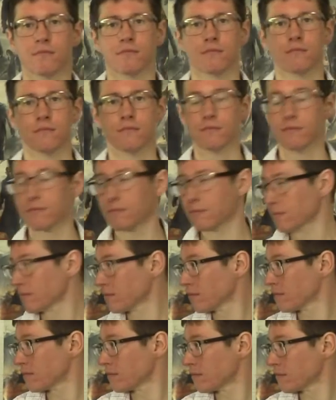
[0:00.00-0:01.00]

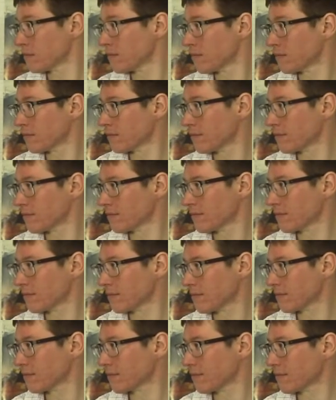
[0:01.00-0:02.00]

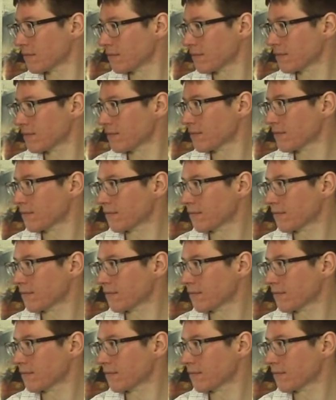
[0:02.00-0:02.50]
No words are spoken by the person on screen.